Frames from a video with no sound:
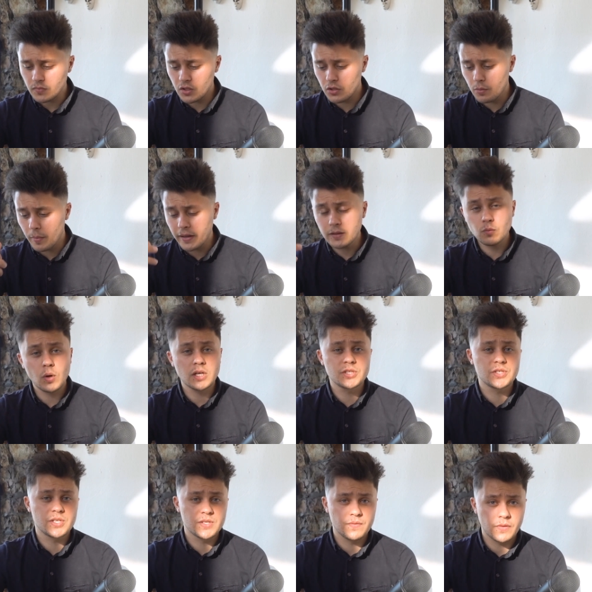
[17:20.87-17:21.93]
you might
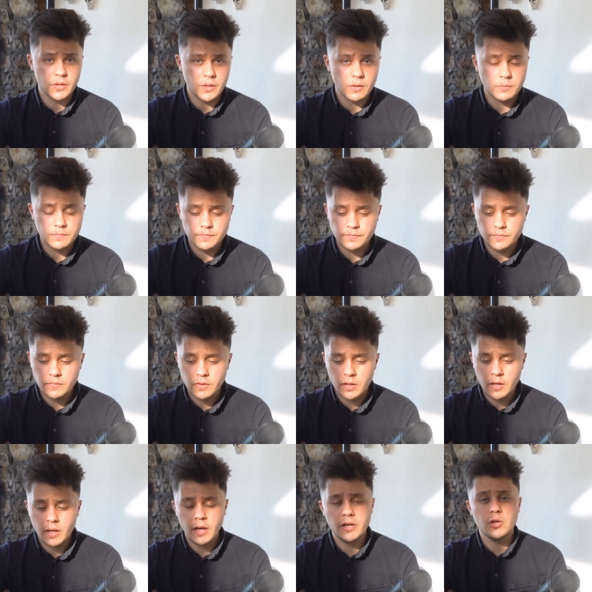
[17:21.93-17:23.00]
watch this video
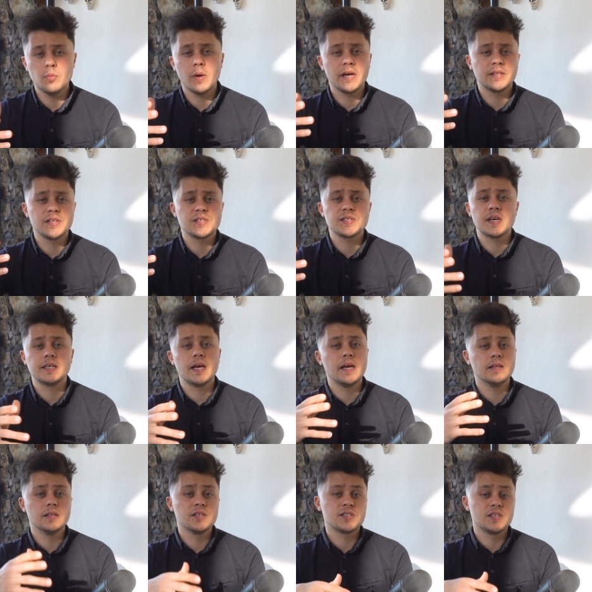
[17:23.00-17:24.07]
and you might decide, hey,
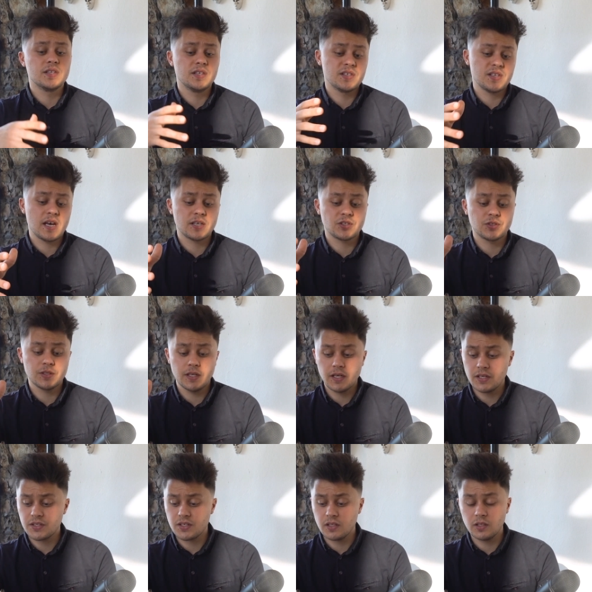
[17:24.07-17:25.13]
listen, this actually
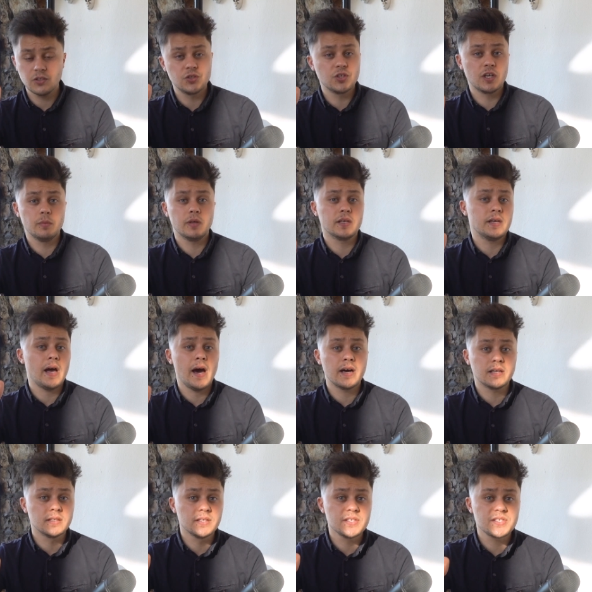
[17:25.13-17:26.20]
is a legitimate
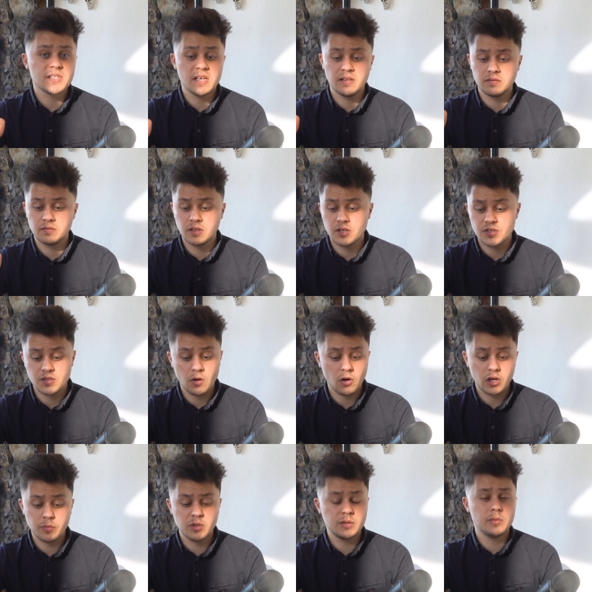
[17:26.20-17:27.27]
catalyst, and there's an
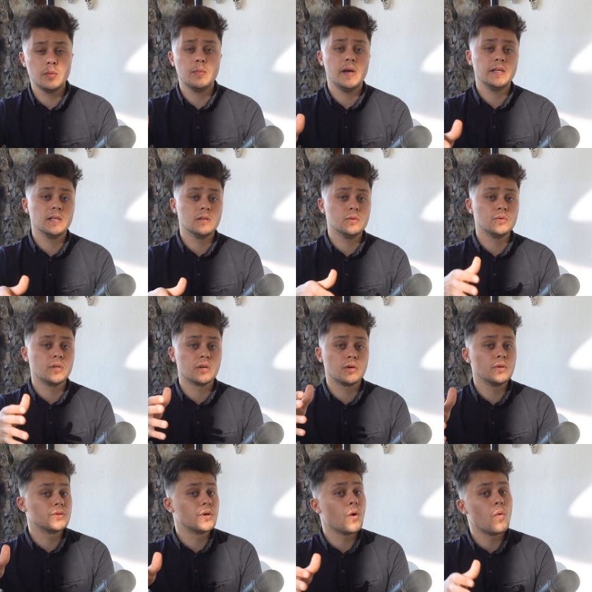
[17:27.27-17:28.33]
argument to be made that Luna
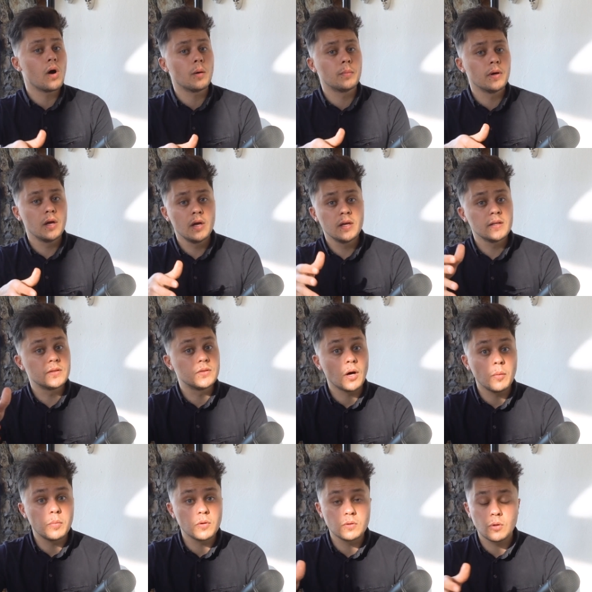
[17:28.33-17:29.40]
could go up
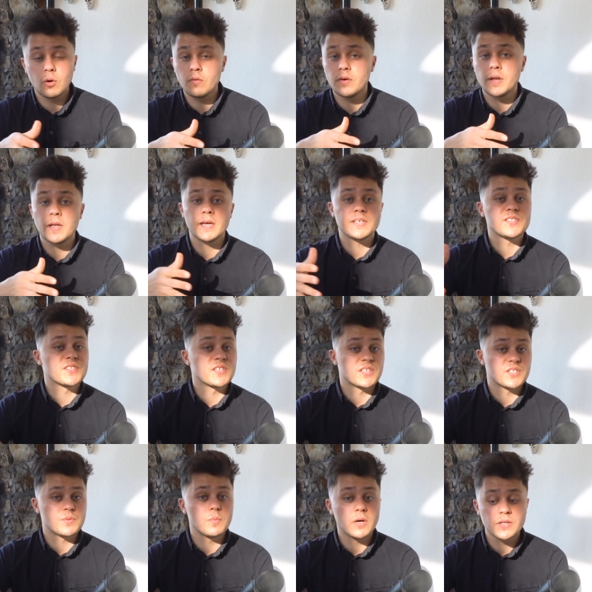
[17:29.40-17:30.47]
double over the next
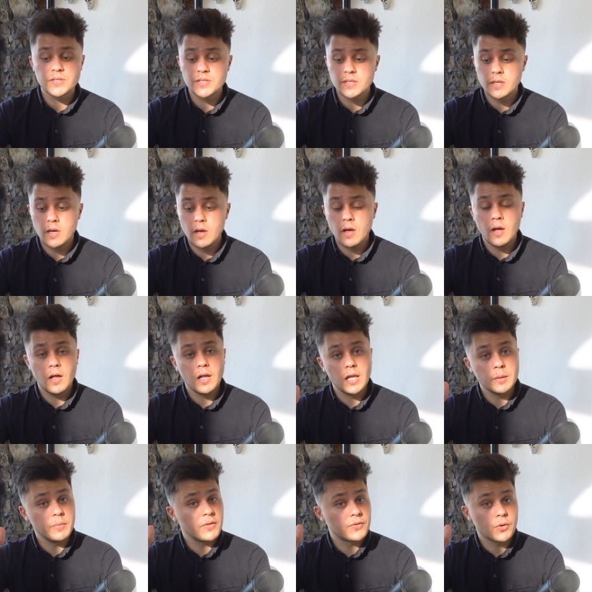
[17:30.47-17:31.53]
6 months. Let
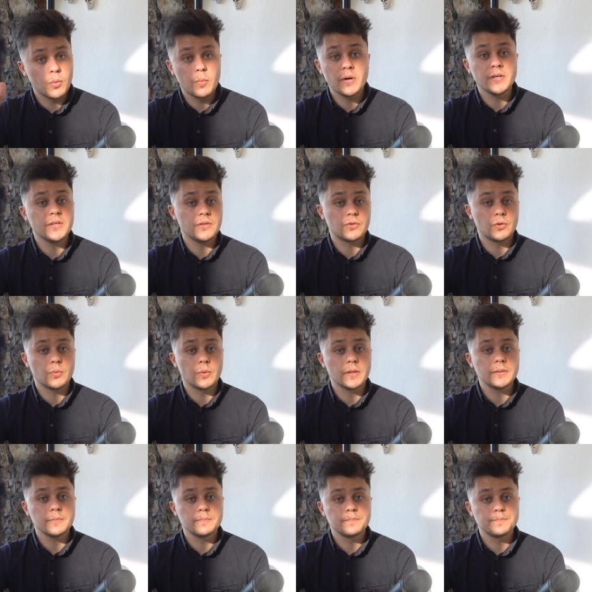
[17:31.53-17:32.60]
me throw money into it.